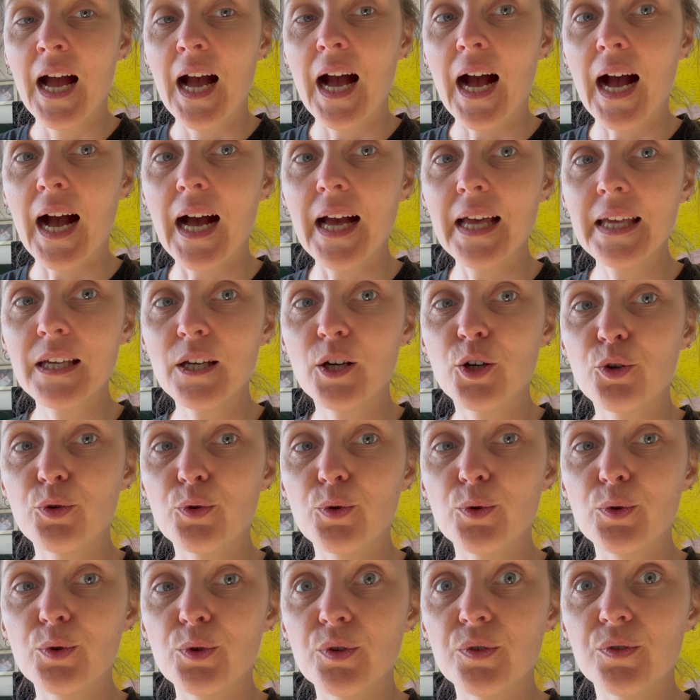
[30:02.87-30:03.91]
I
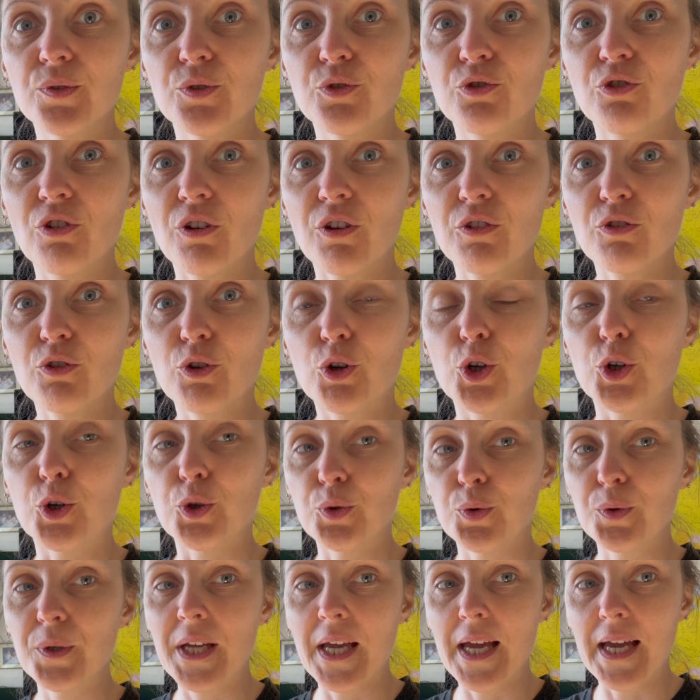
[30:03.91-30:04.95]
could just
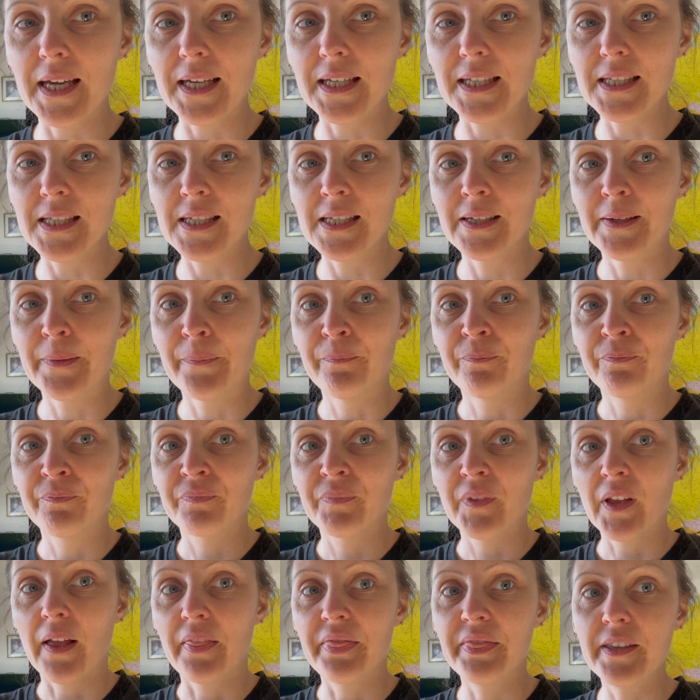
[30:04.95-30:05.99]
create
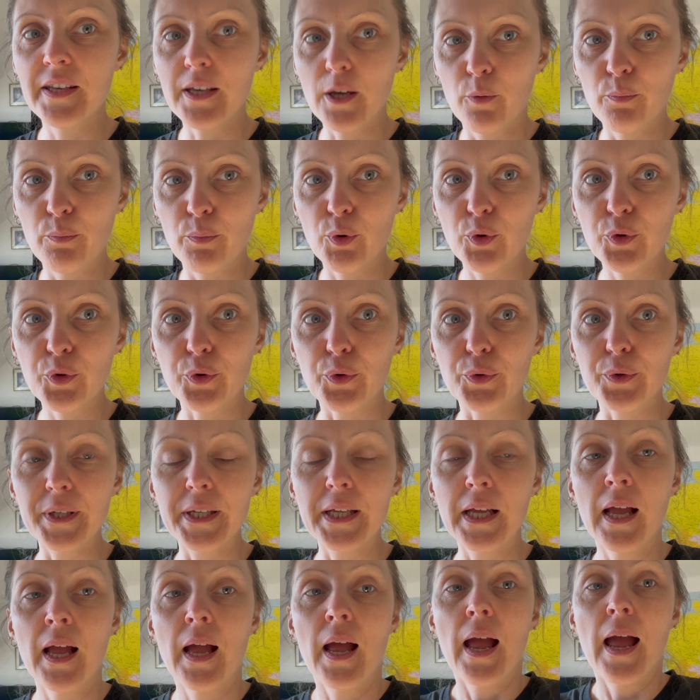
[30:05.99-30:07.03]
the embroidery
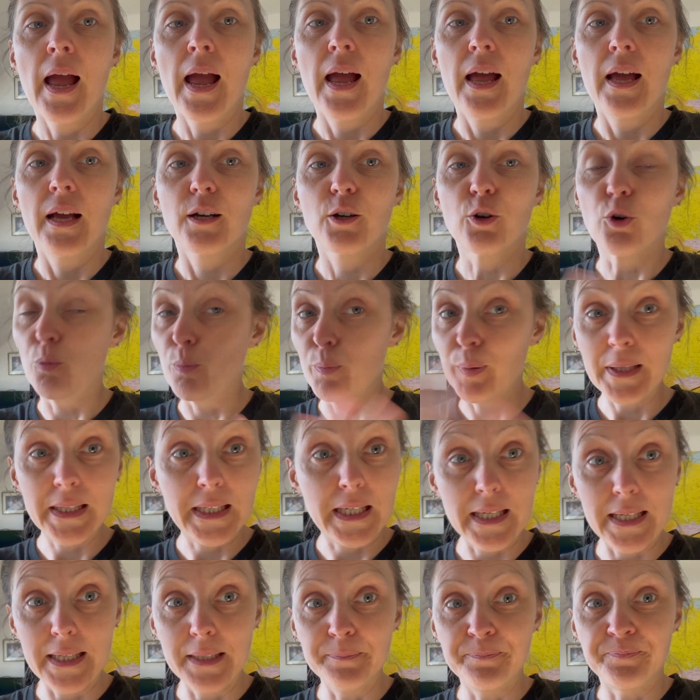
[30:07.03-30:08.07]

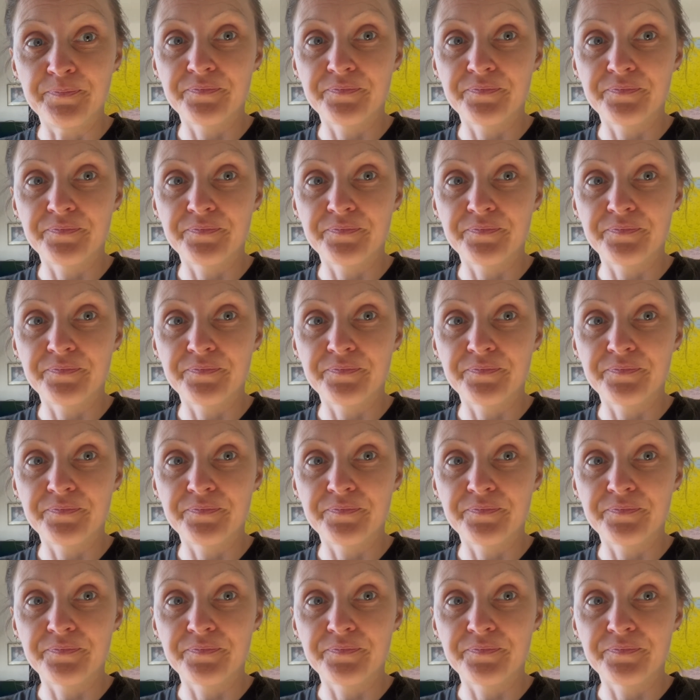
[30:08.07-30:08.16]
completely.